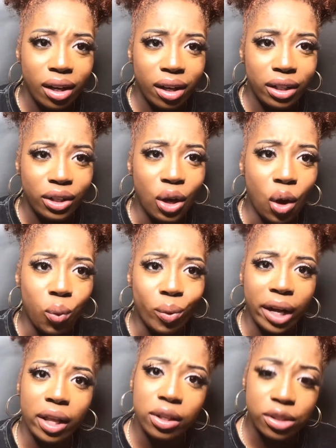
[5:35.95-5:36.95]

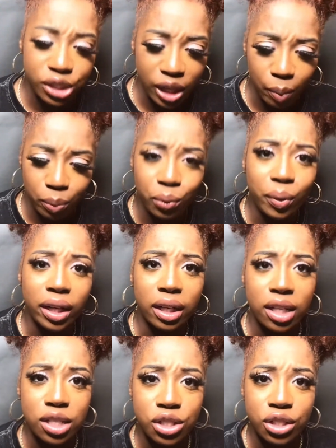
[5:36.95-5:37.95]
regular shampoo and
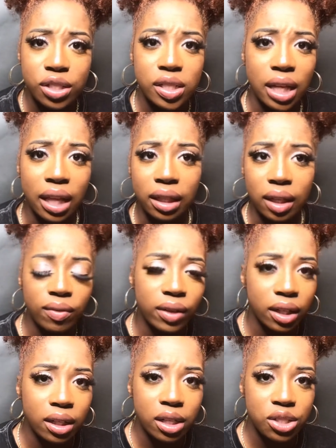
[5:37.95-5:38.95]
conditioners and leave-in
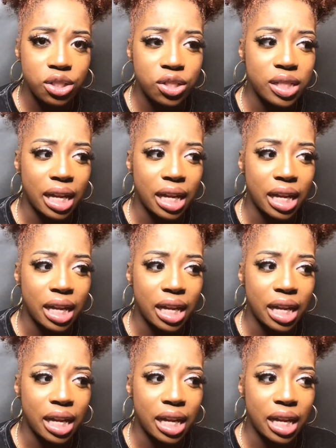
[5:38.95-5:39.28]
conditioners,